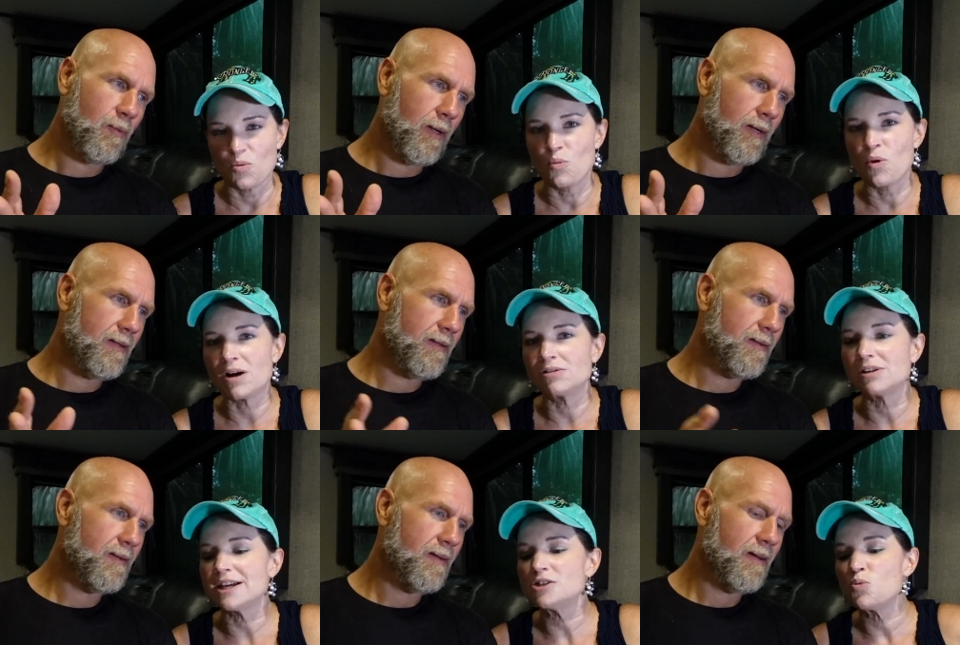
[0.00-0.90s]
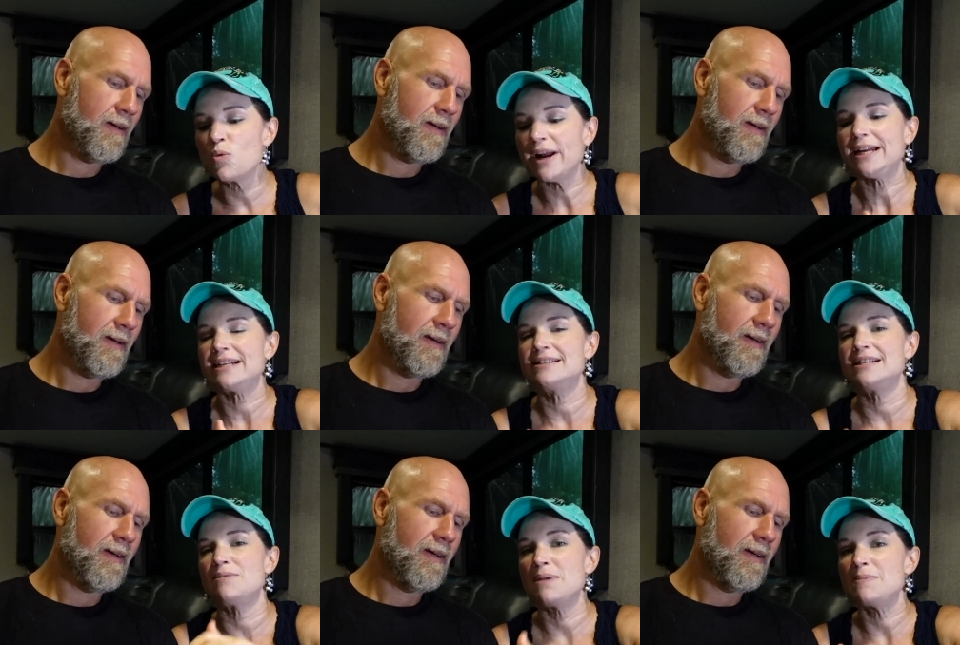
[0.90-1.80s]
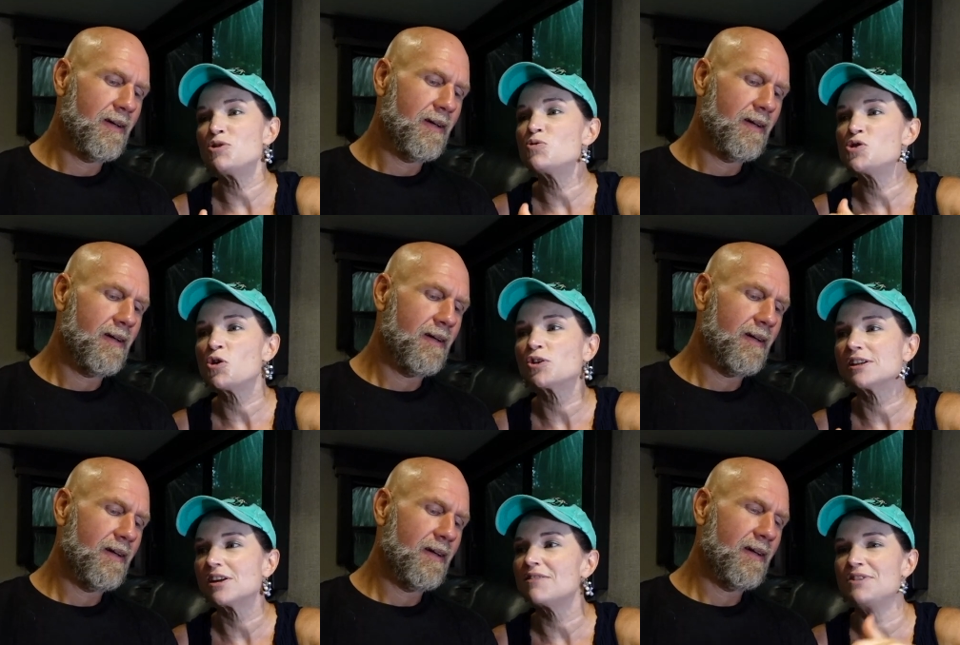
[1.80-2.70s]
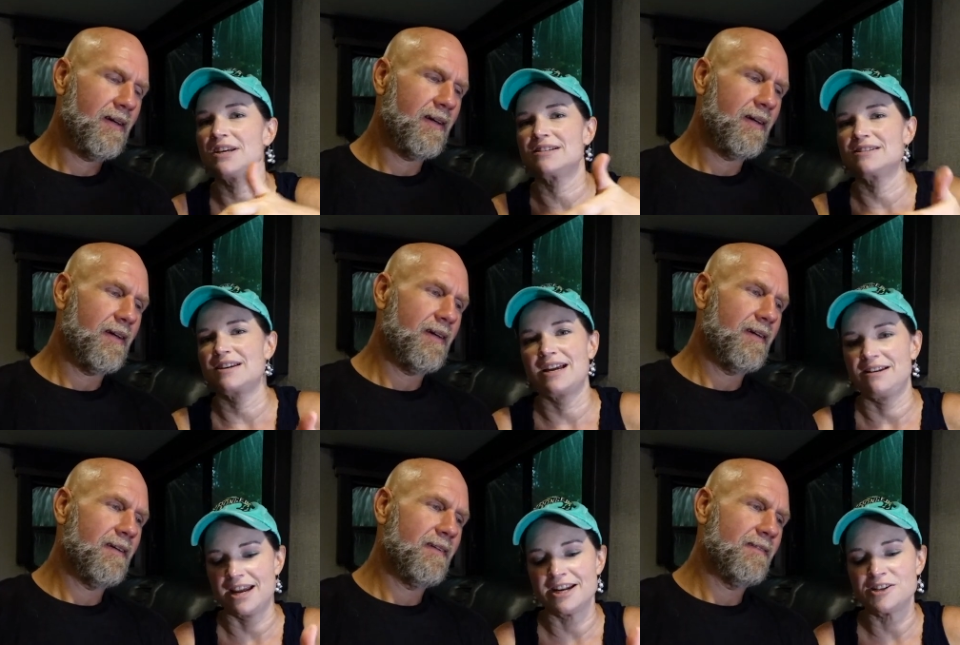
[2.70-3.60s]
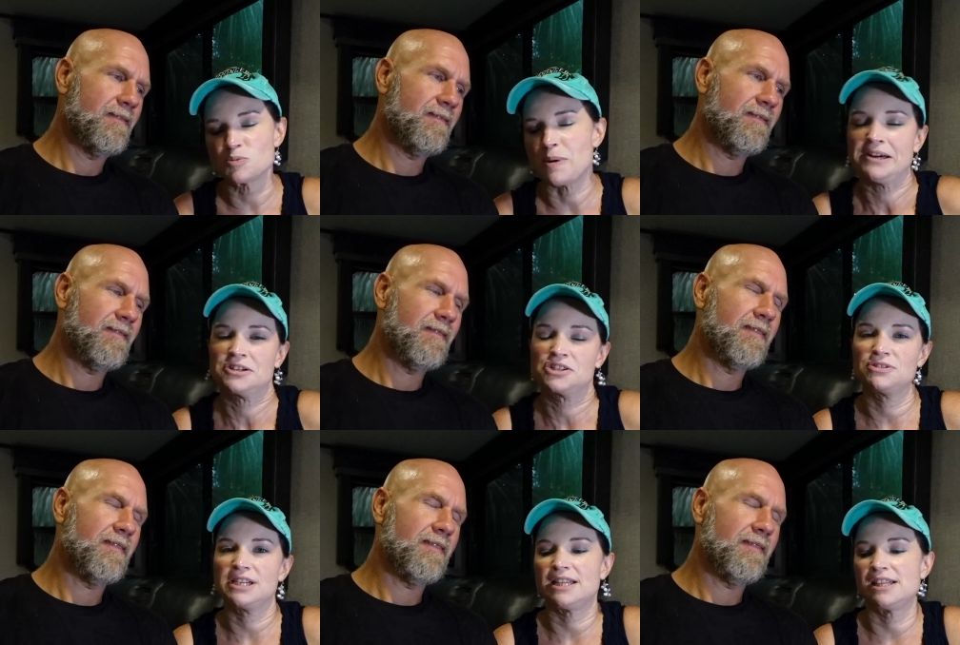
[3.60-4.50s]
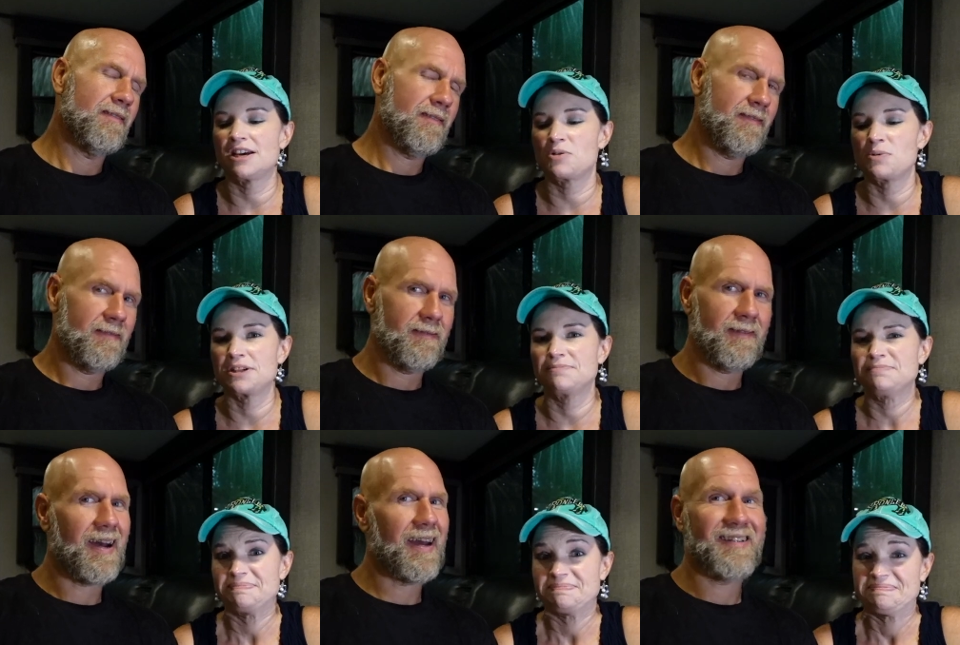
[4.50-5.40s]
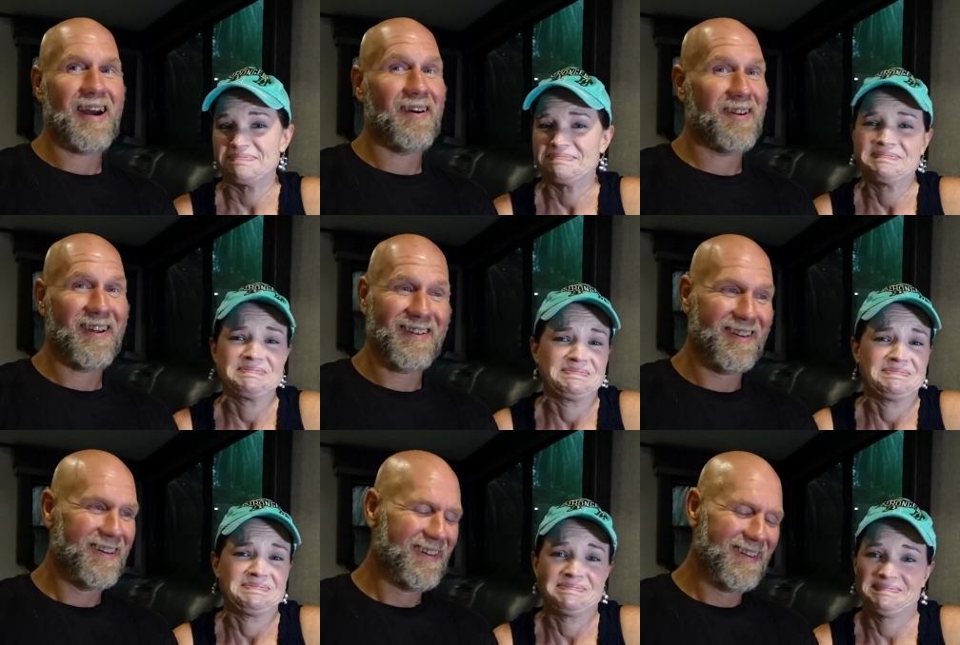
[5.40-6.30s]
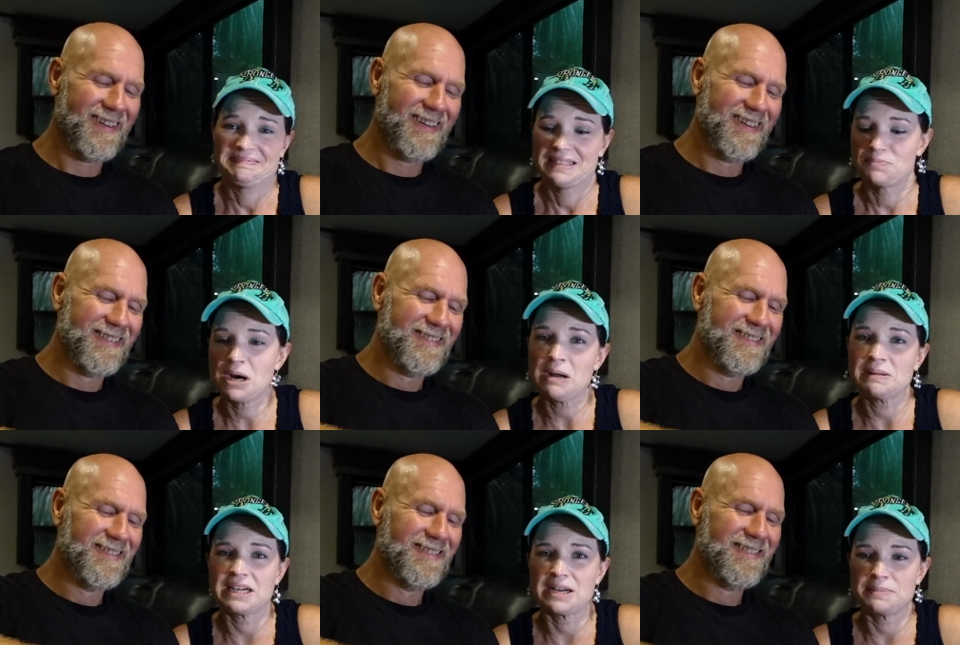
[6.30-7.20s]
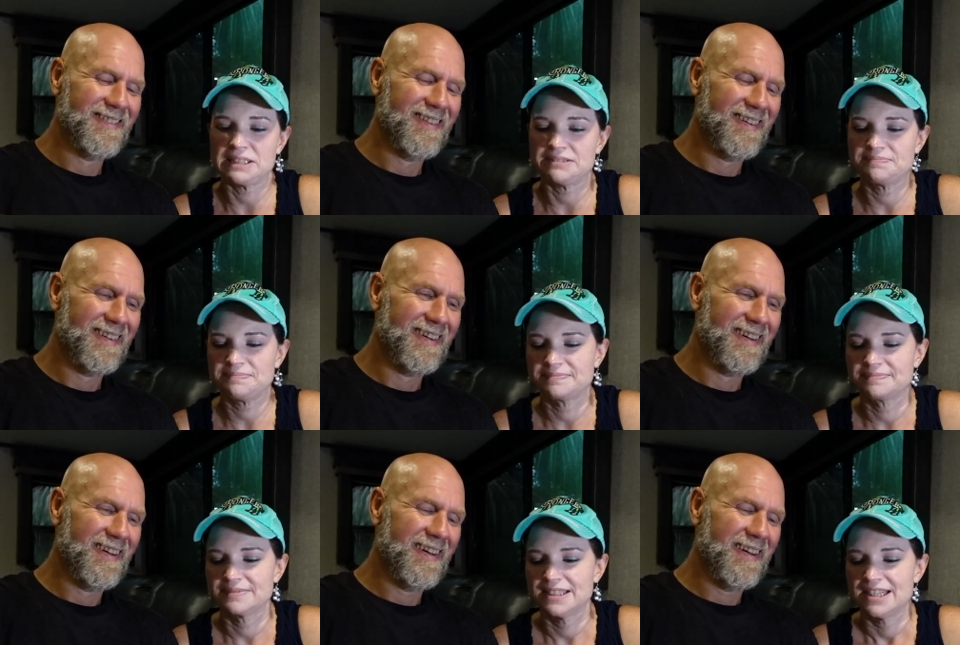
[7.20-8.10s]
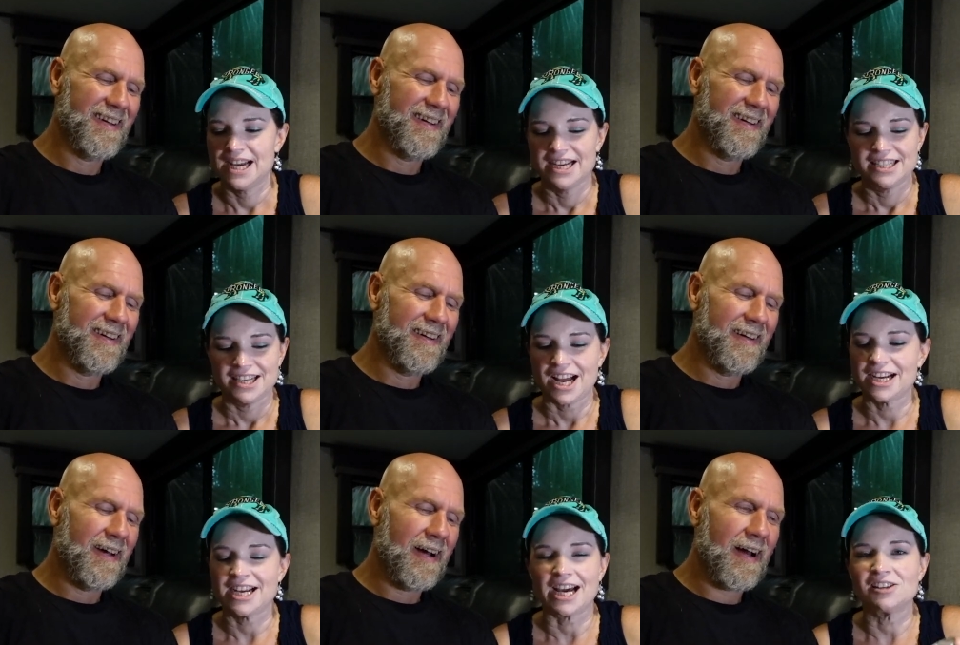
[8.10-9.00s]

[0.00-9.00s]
Speaker 1: one. Well, let's wait and see. Maybe you totally love this and it inspires you to eat the other one.
Speaker 2: I doubt it.
Speaker 1: Probably not, but gotta